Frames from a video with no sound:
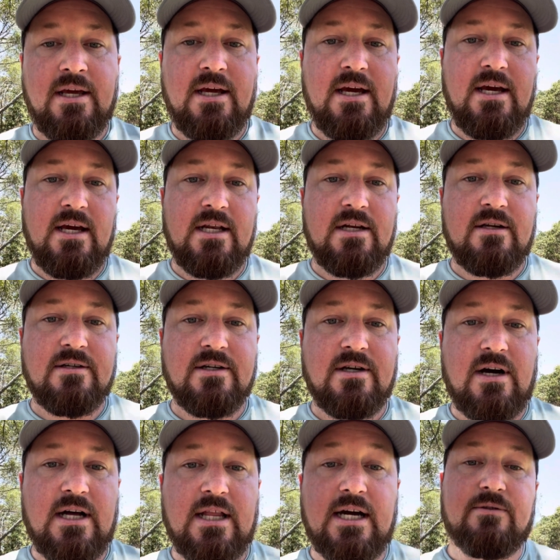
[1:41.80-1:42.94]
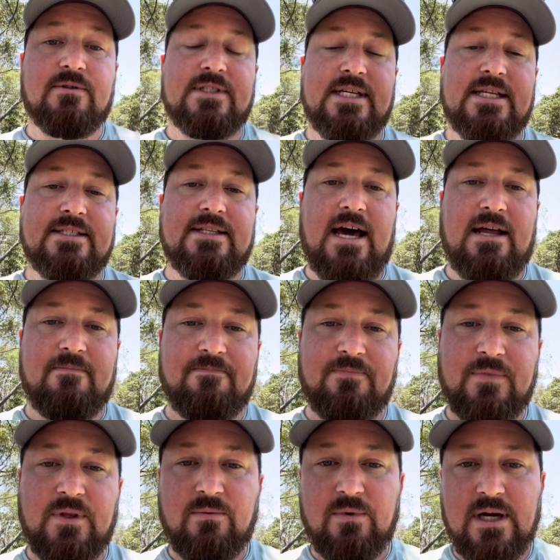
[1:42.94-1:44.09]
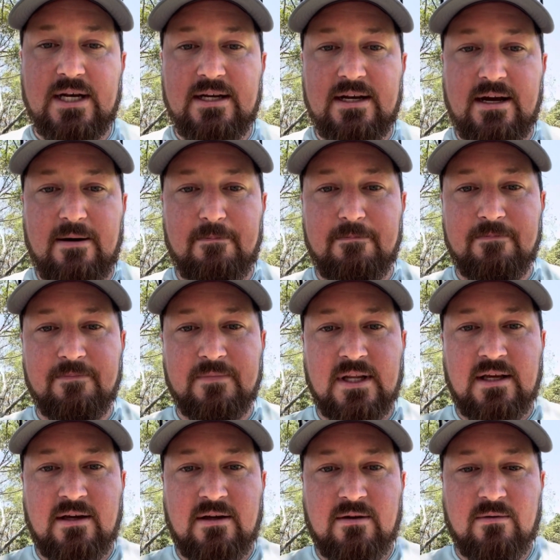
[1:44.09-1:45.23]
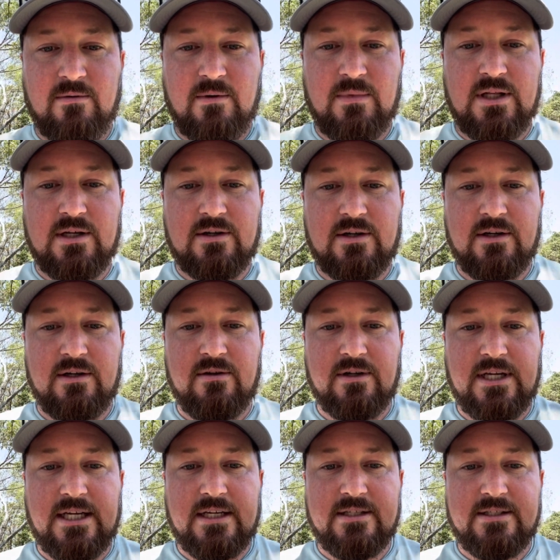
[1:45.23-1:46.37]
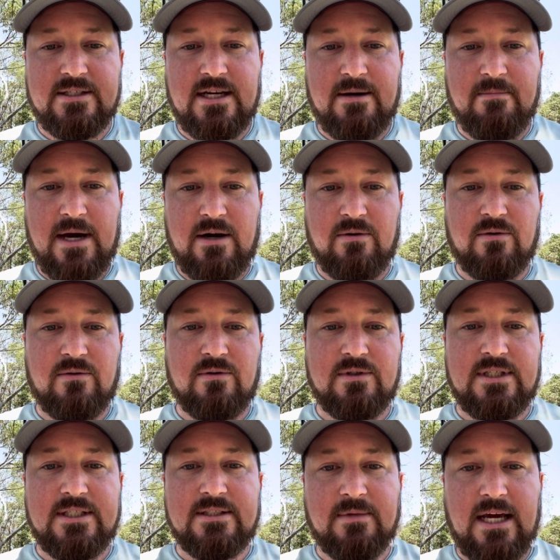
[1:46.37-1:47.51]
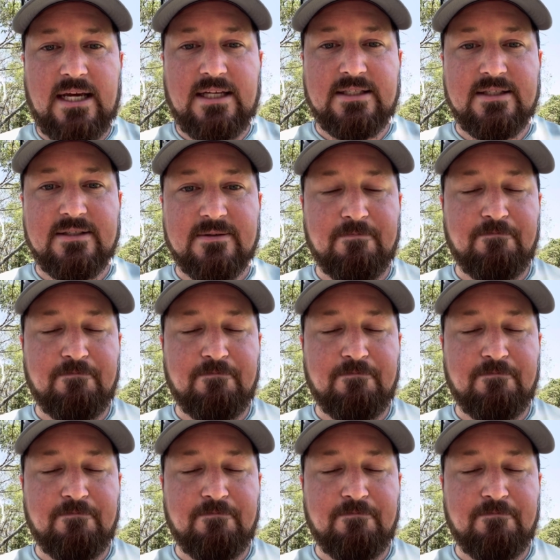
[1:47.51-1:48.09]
and I like to assess that when we're looking at adult autism cases.